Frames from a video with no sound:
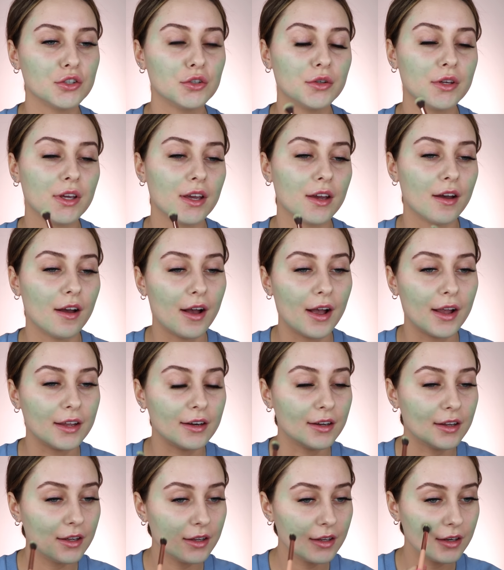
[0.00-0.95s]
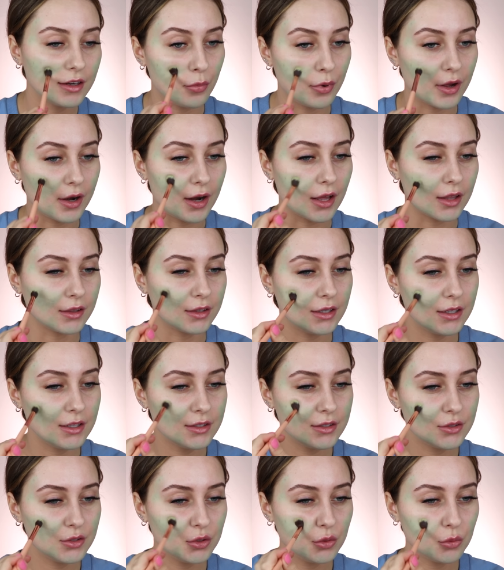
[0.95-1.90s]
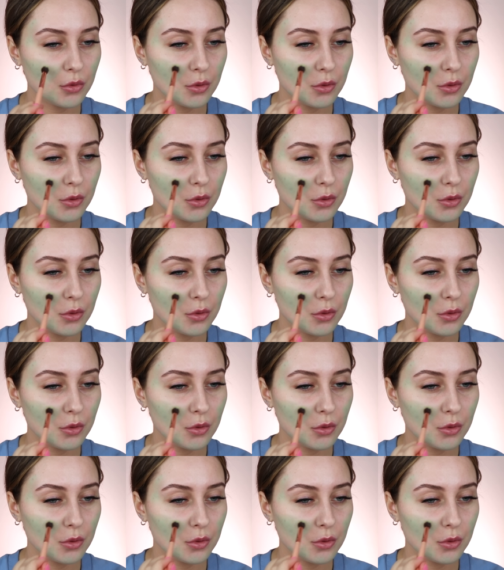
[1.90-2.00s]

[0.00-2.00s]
you can't hide it, but at least you